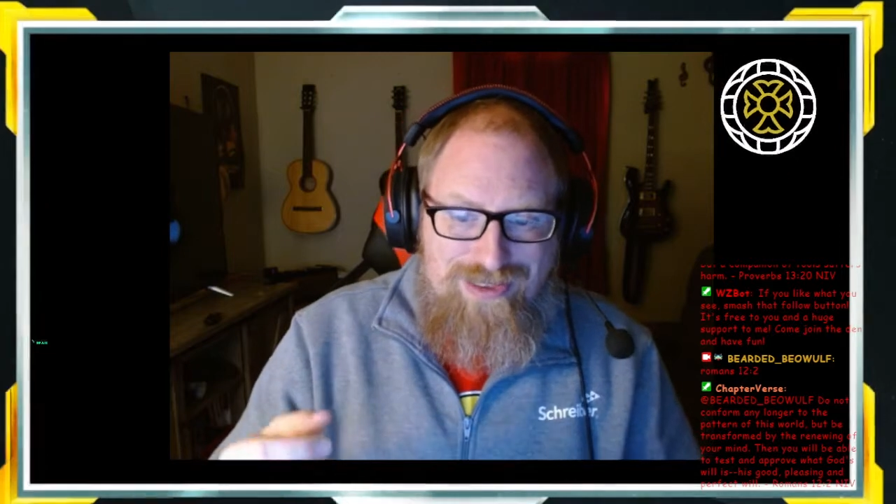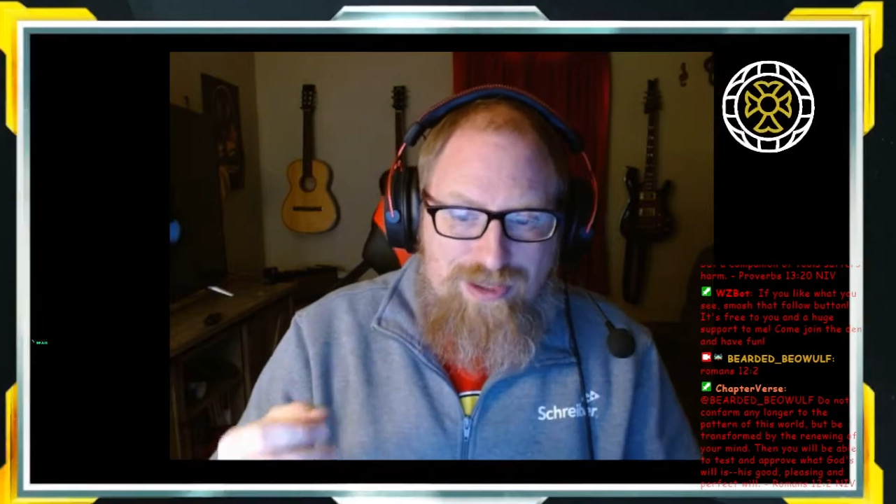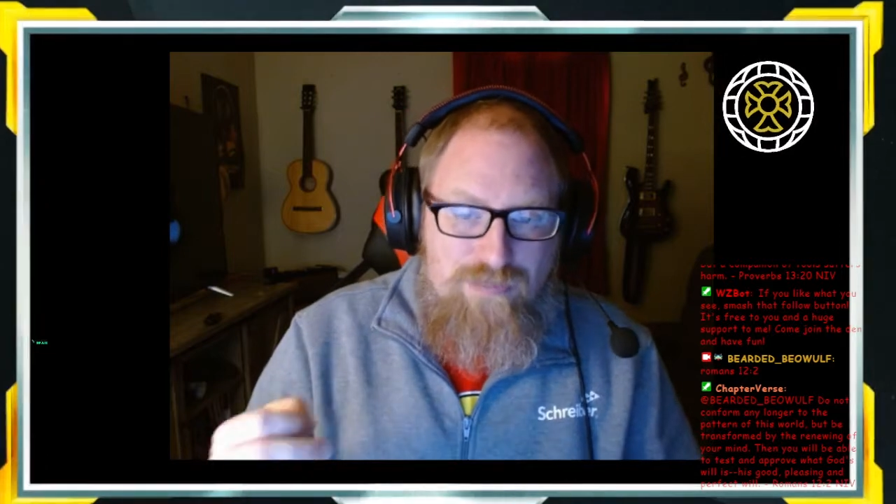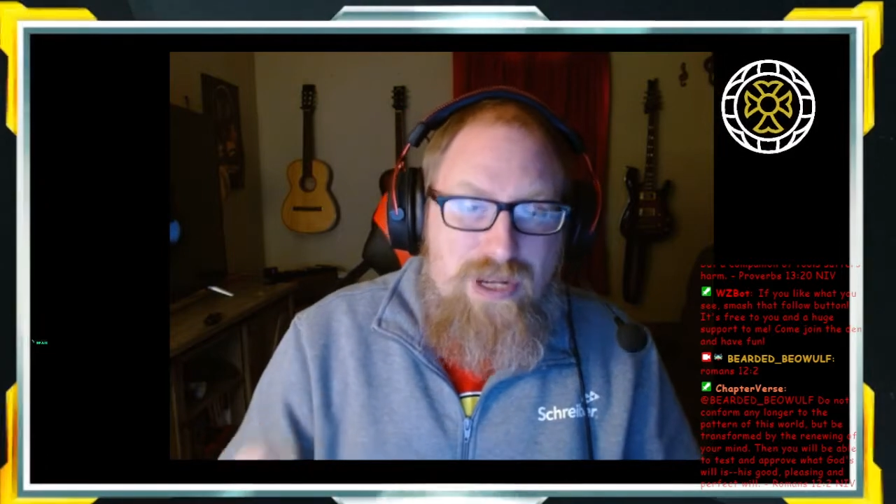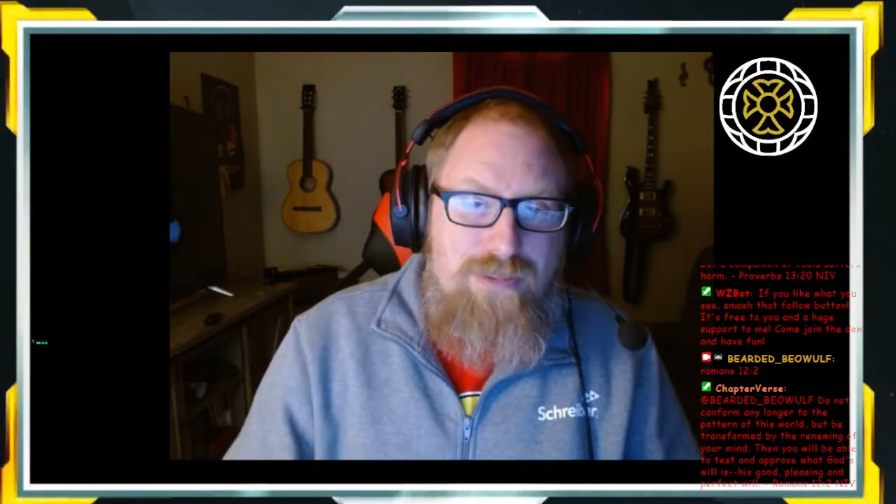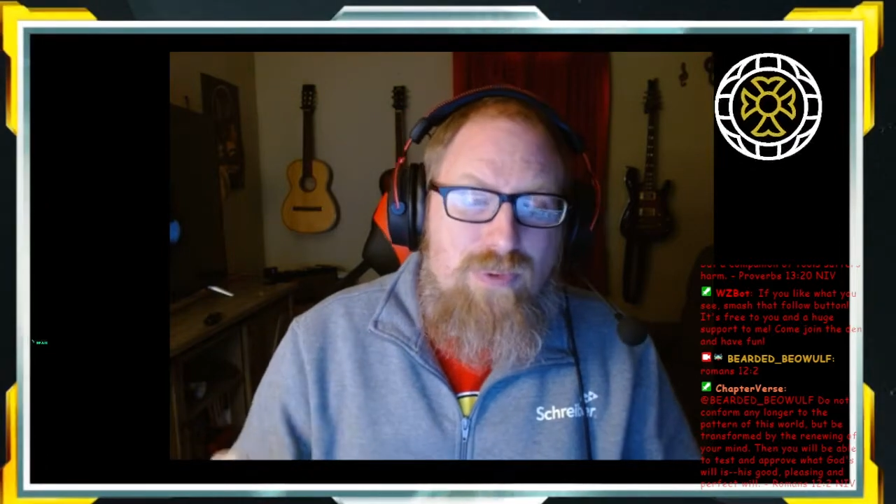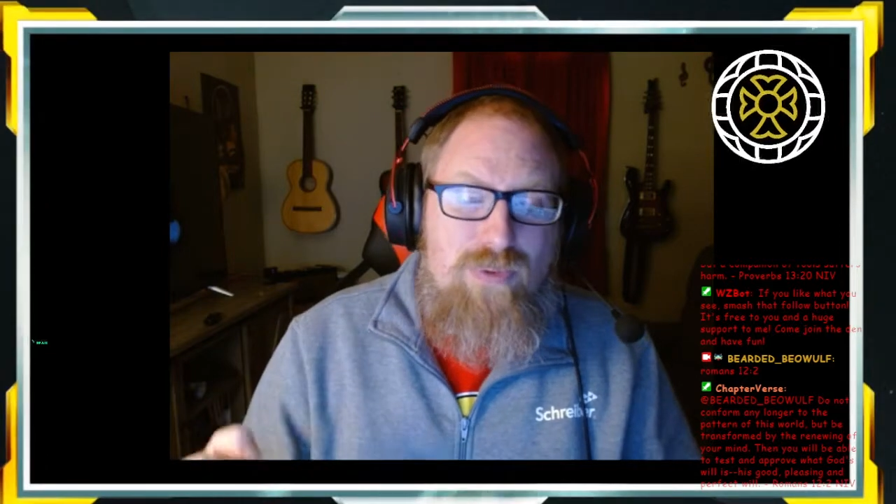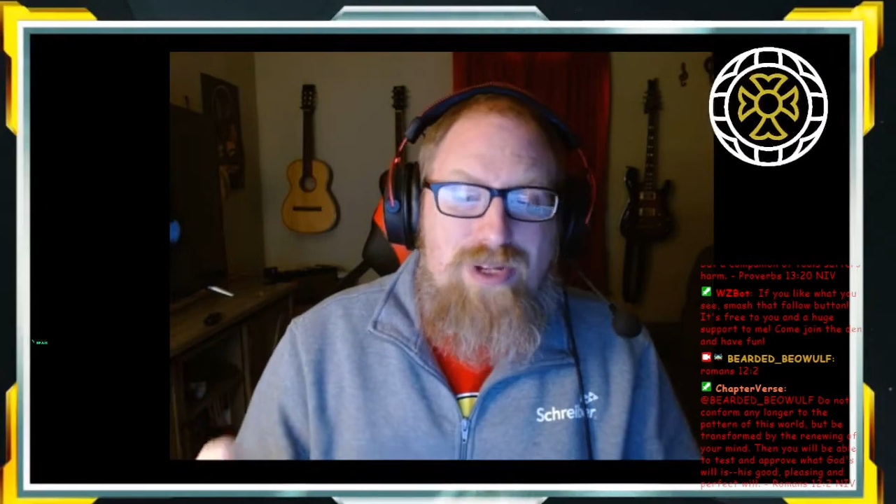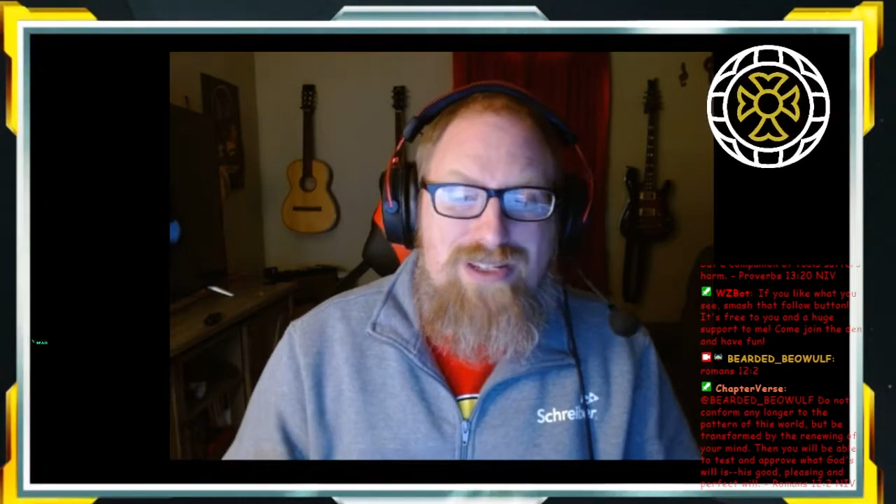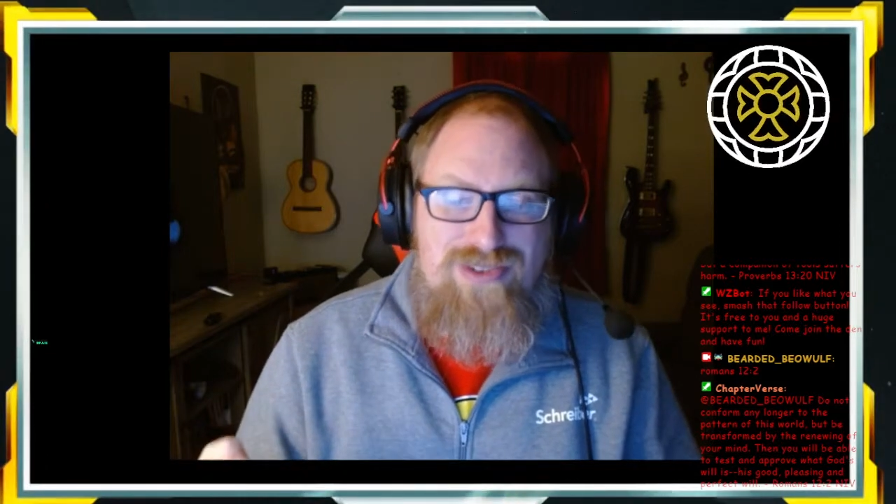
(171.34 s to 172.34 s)
The
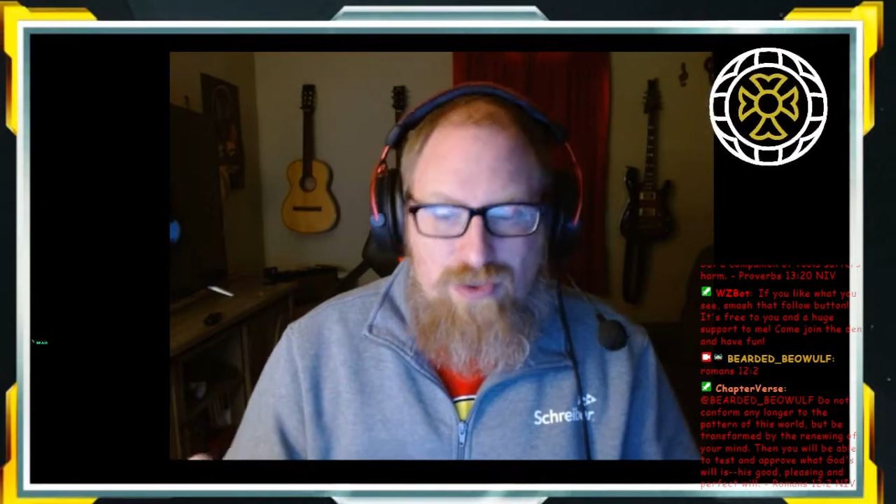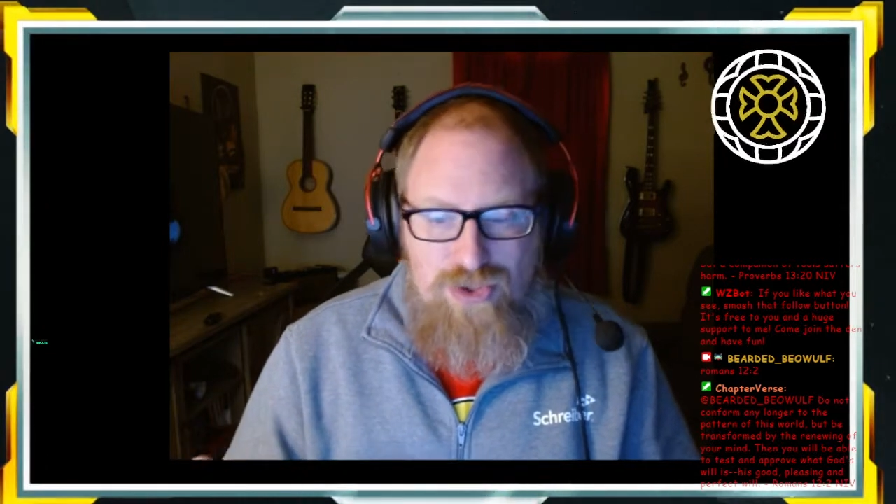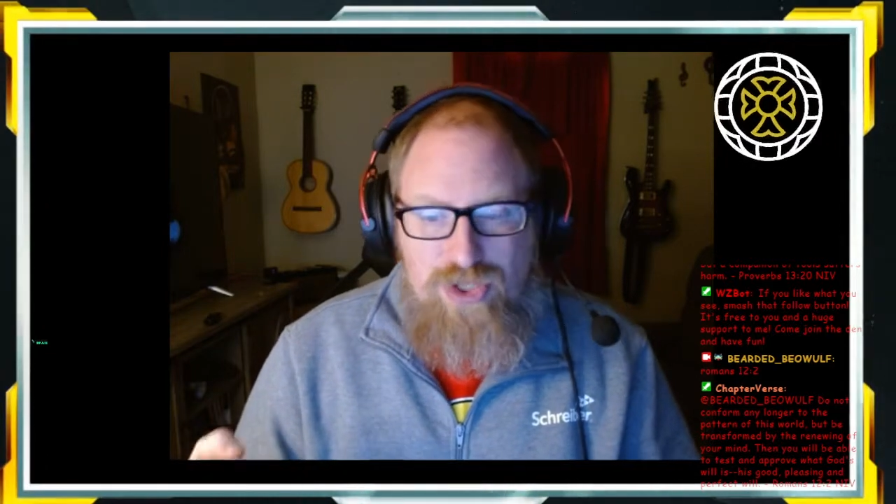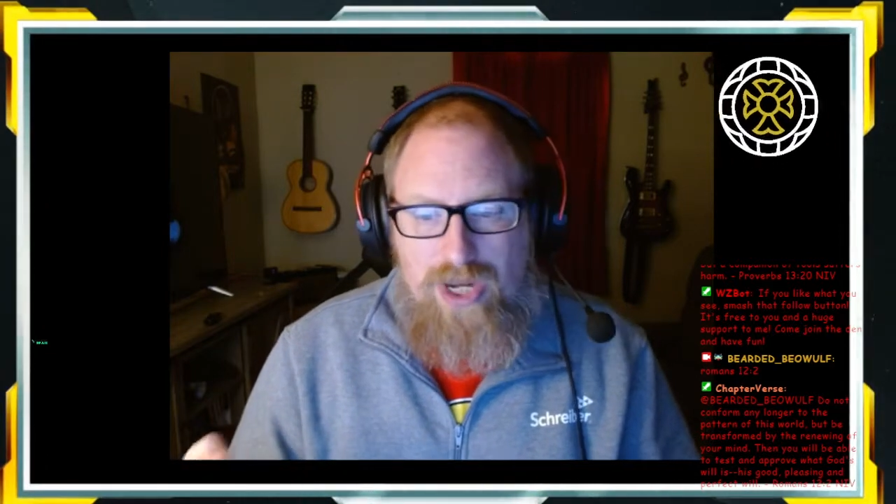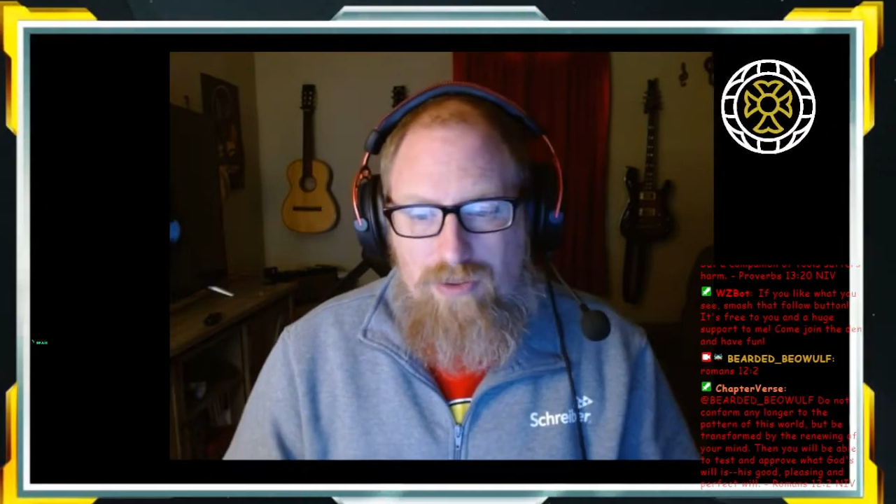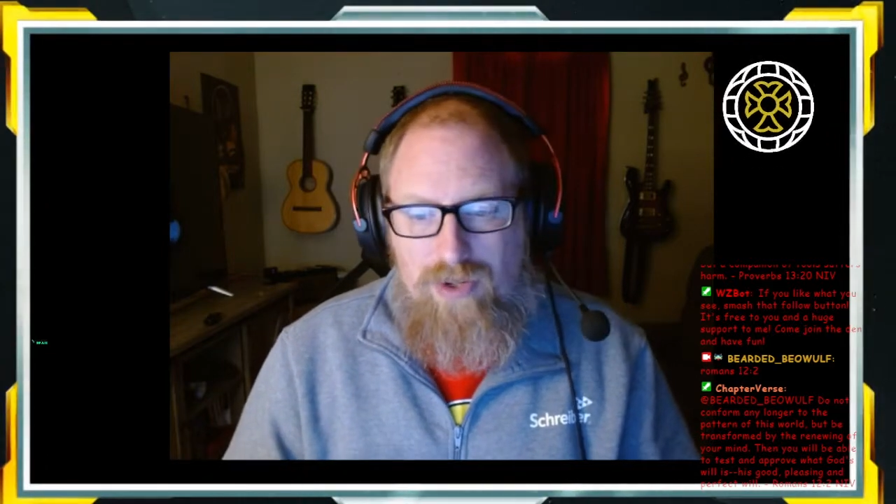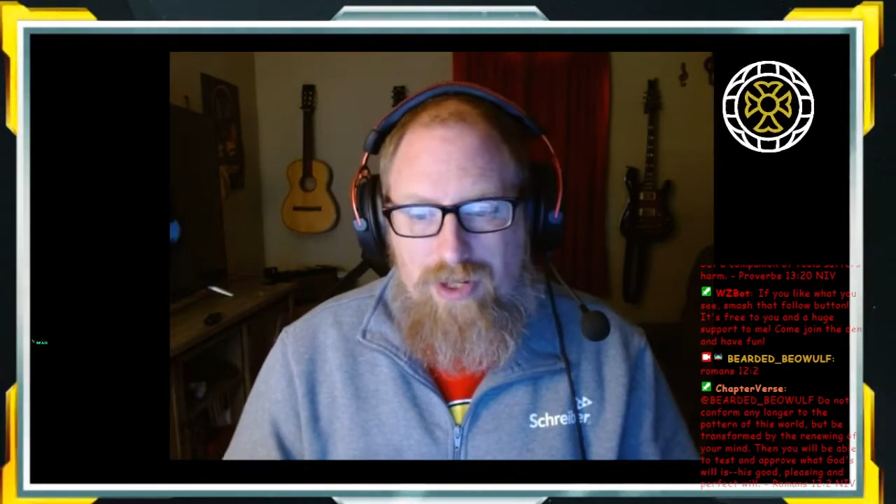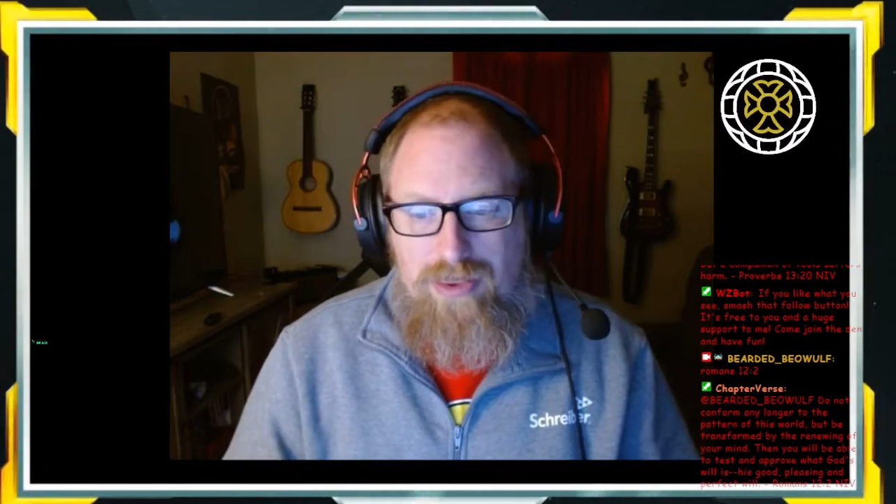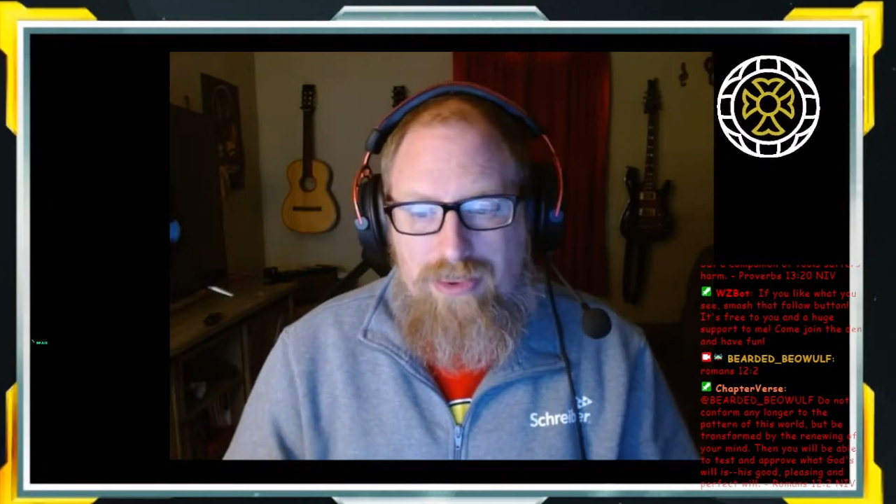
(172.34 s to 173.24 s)
people we associate with,